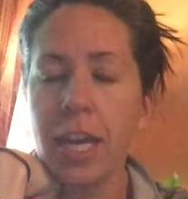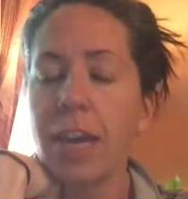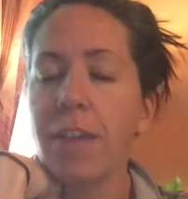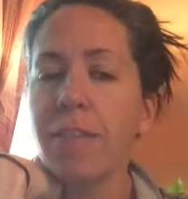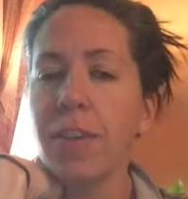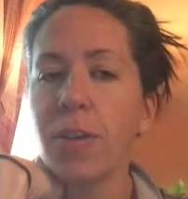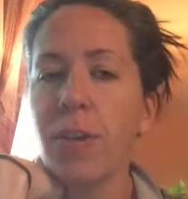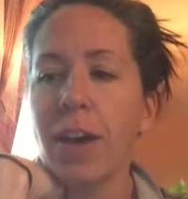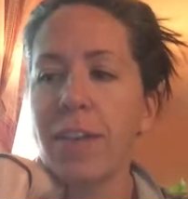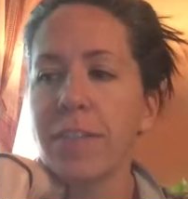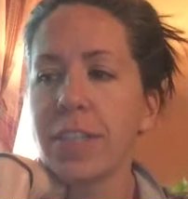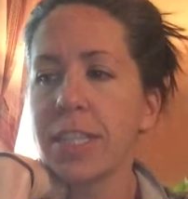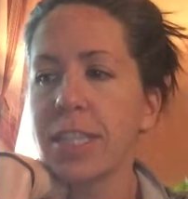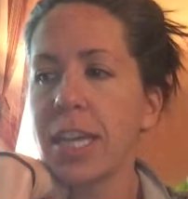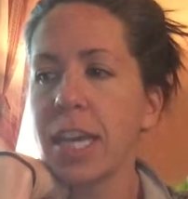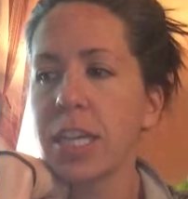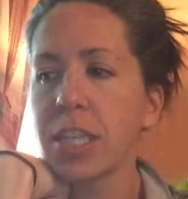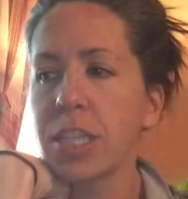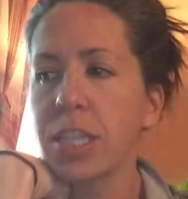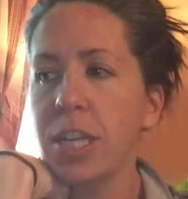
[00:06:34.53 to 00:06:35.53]
If you have a
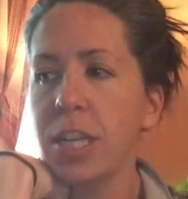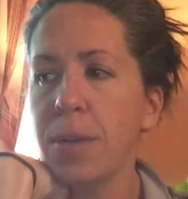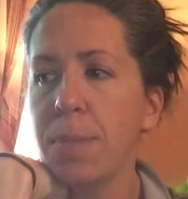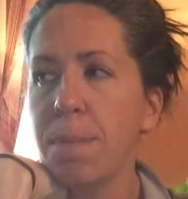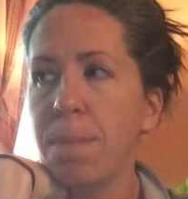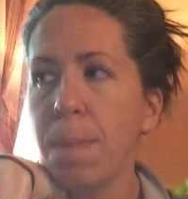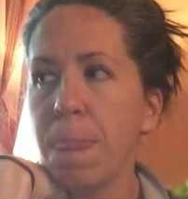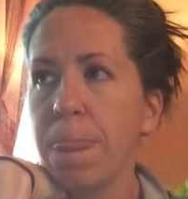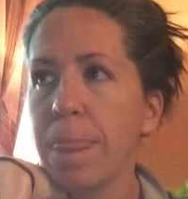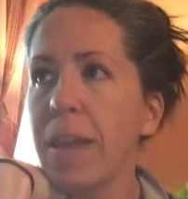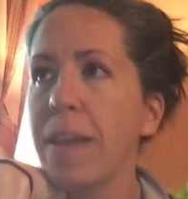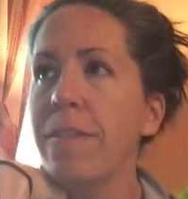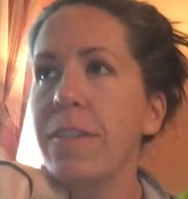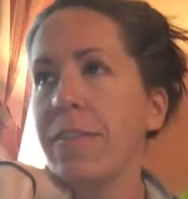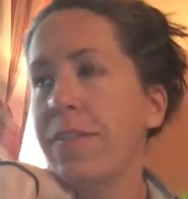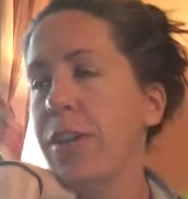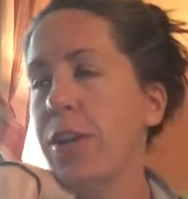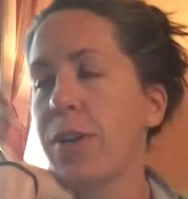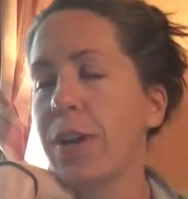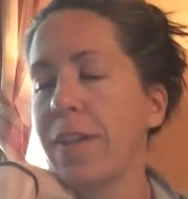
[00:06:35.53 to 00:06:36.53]
section, even
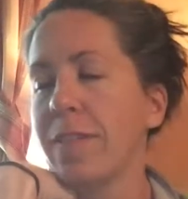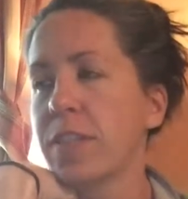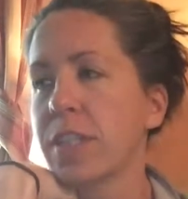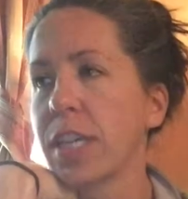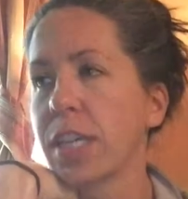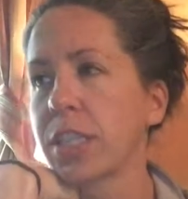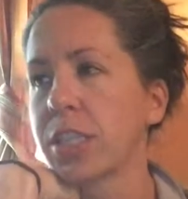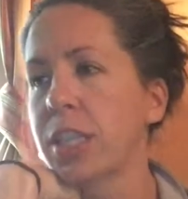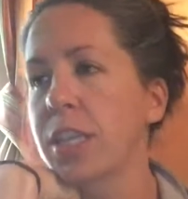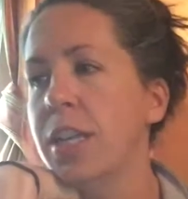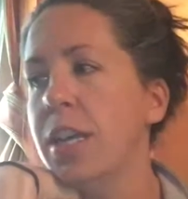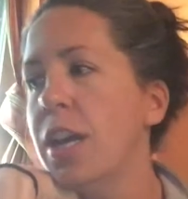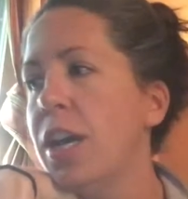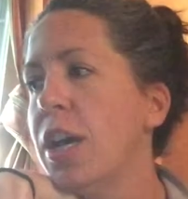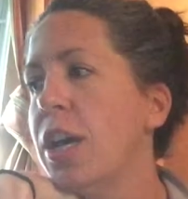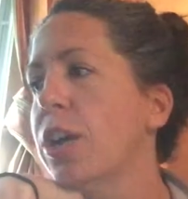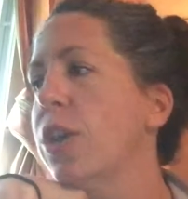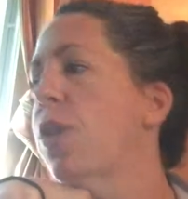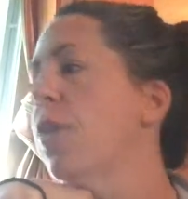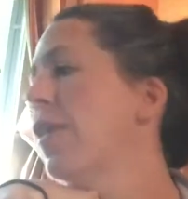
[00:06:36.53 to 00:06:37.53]
if you don't have a section,
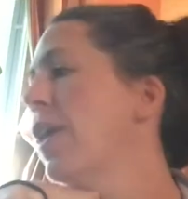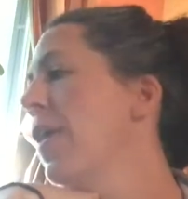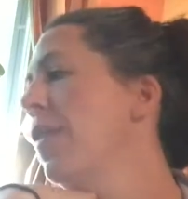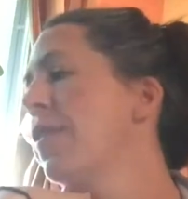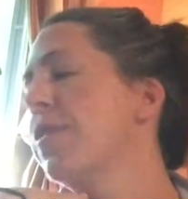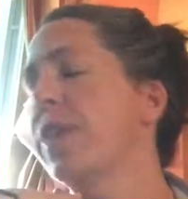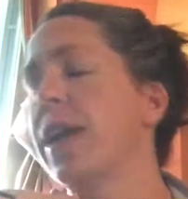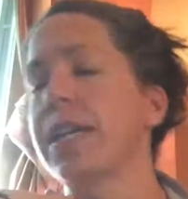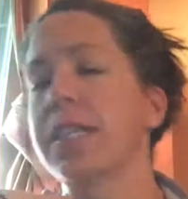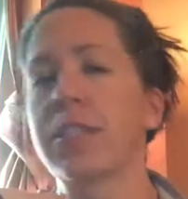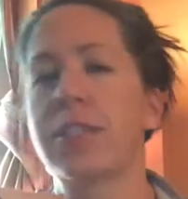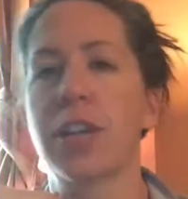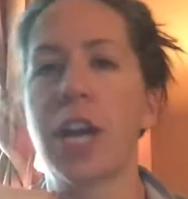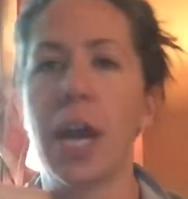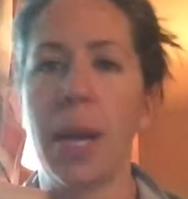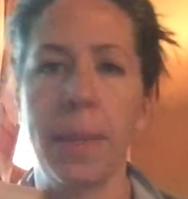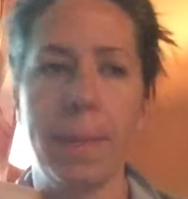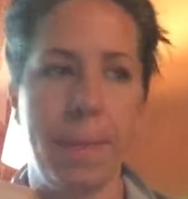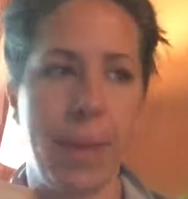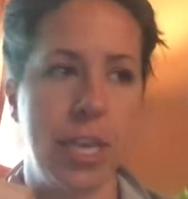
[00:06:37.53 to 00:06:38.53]
go around the
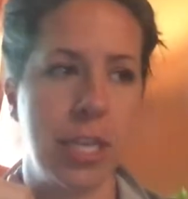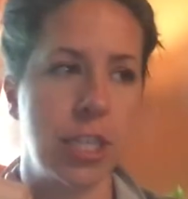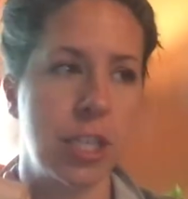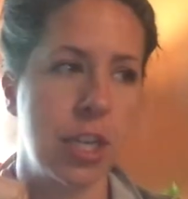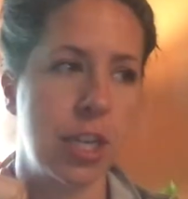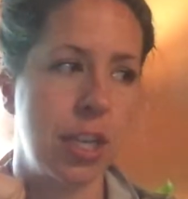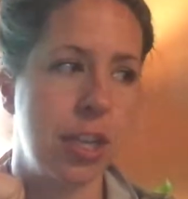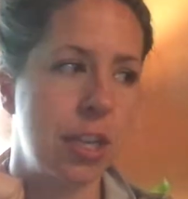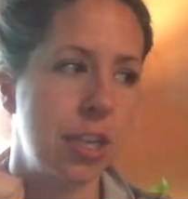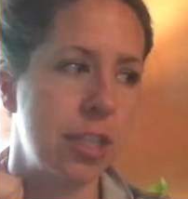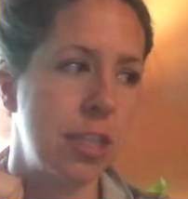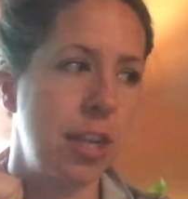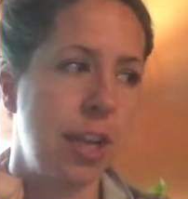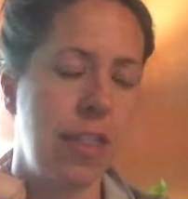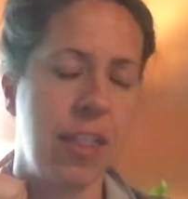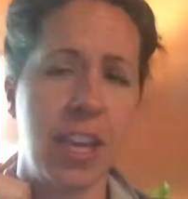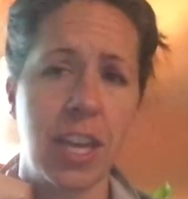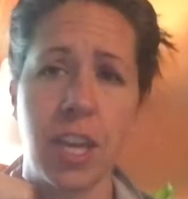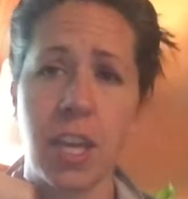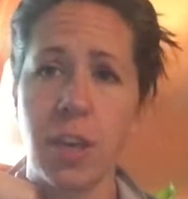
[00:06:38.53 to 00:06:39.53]
restaurant, make sure there's
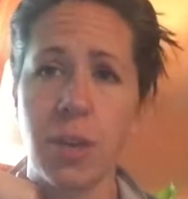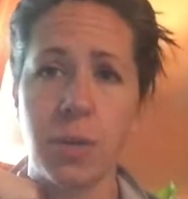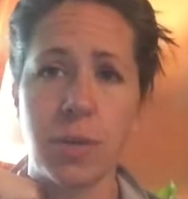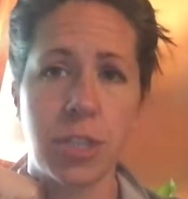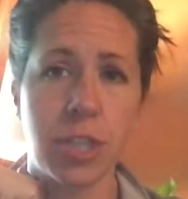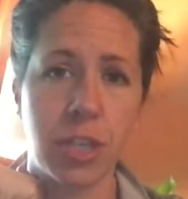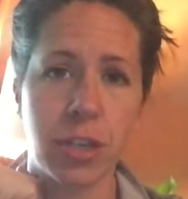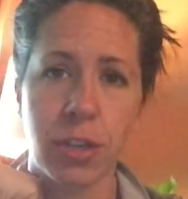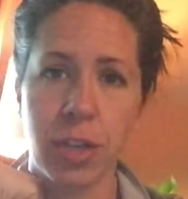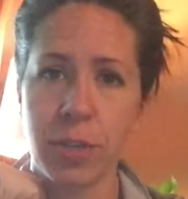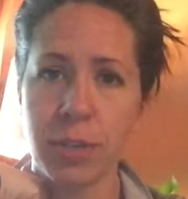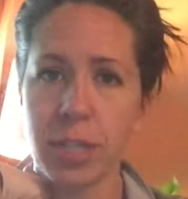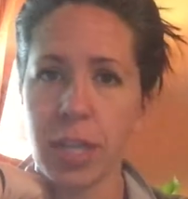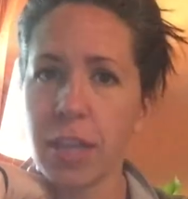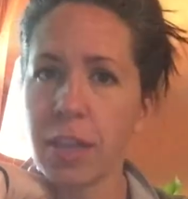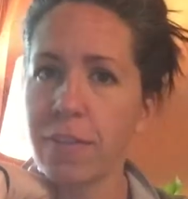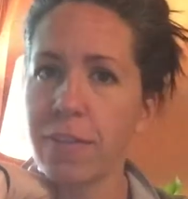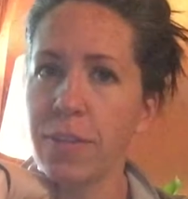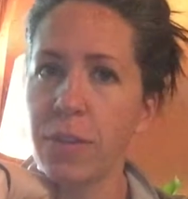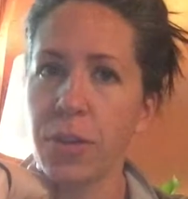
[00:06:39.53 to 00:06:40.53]
nothing huge or gross
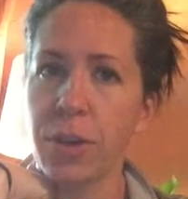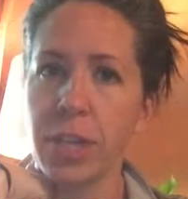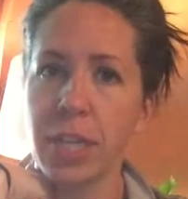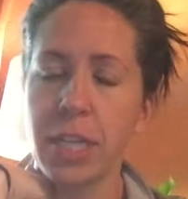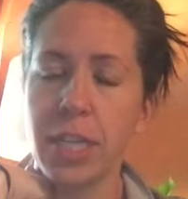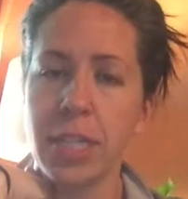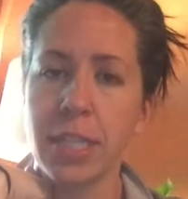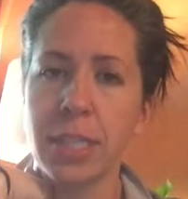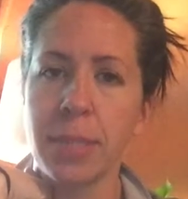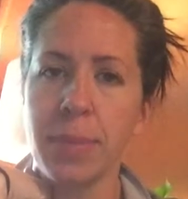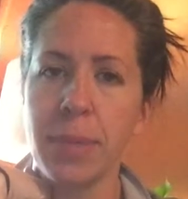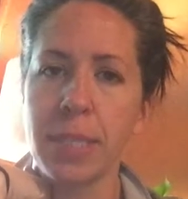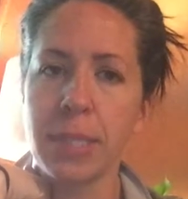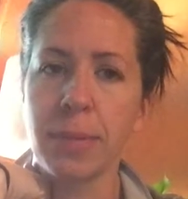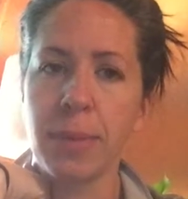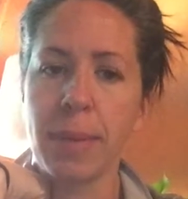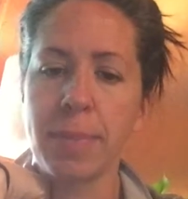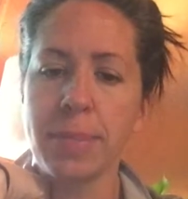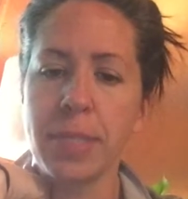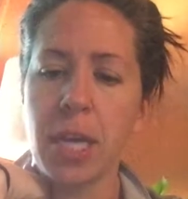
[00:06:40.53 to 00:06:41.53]
on the floor that needs to be
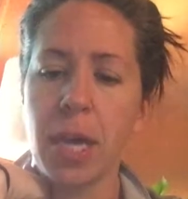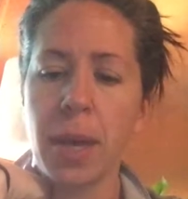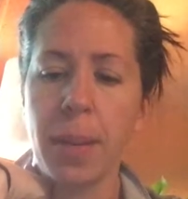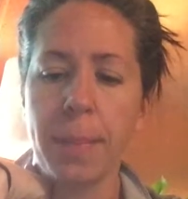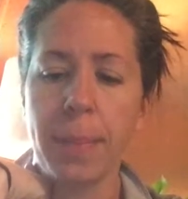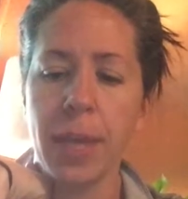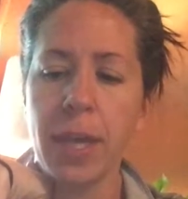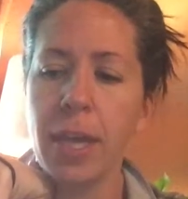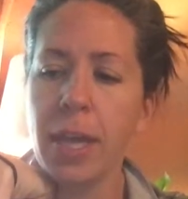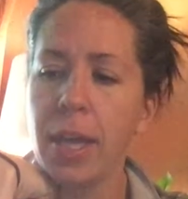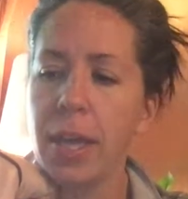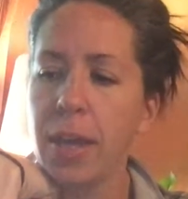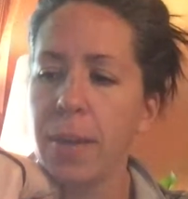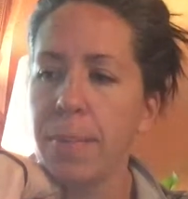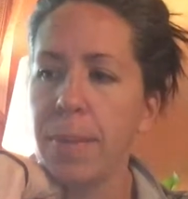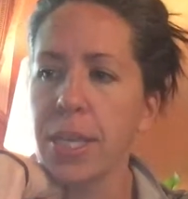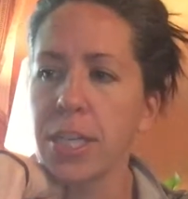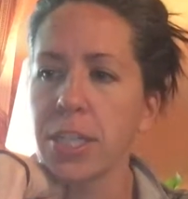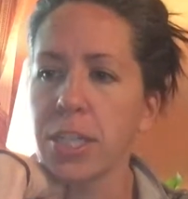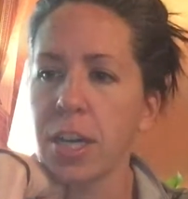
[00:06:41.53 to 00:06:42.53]
swept up.
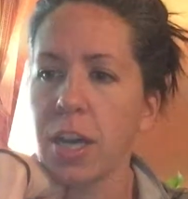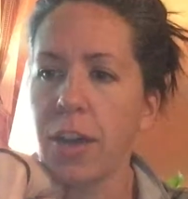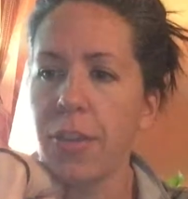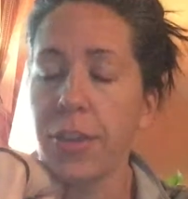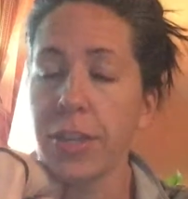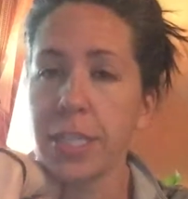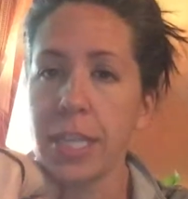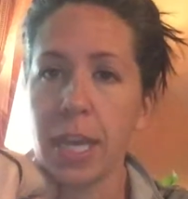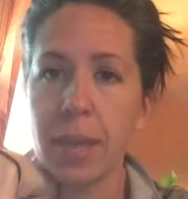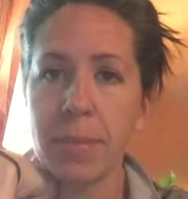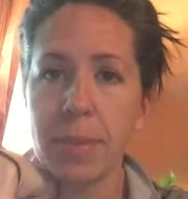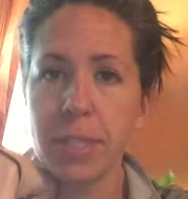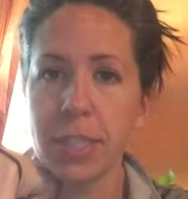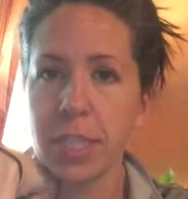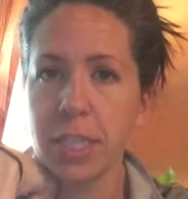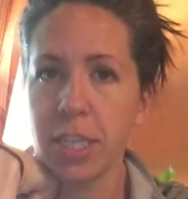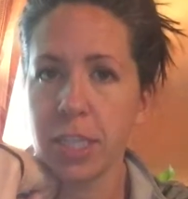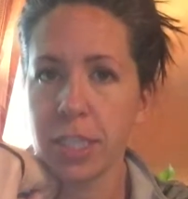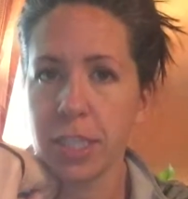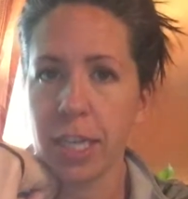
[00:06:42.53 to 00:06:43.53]
Make sure all the tables
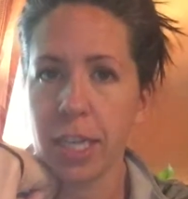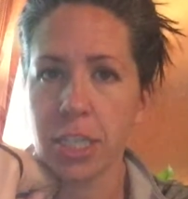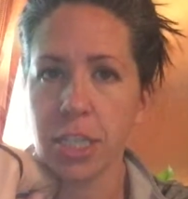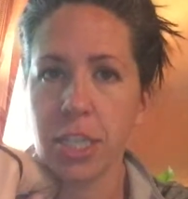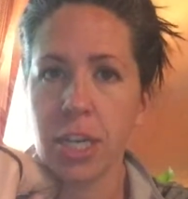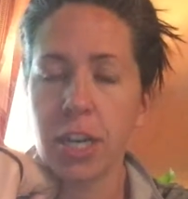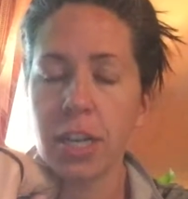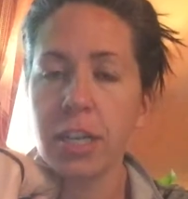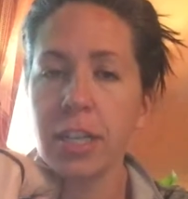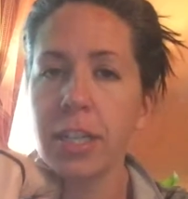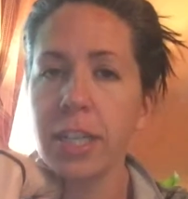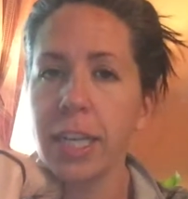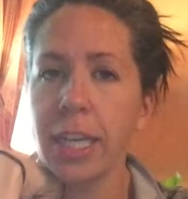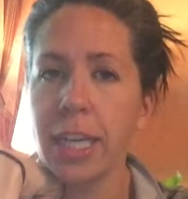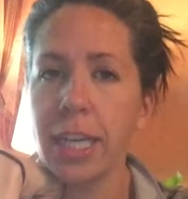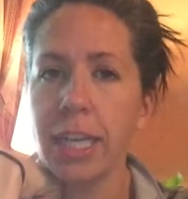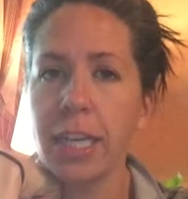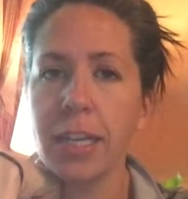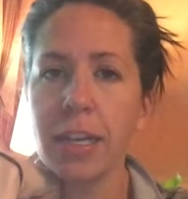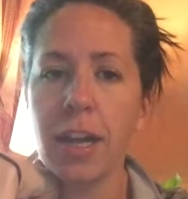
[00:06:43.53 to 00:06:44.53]
in your section are
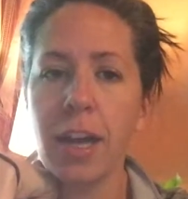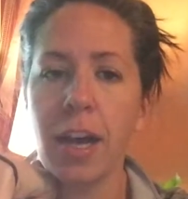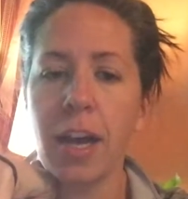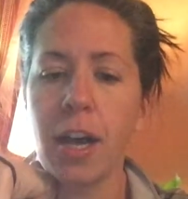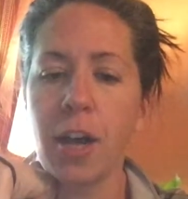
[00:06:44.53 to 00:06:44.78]
clean.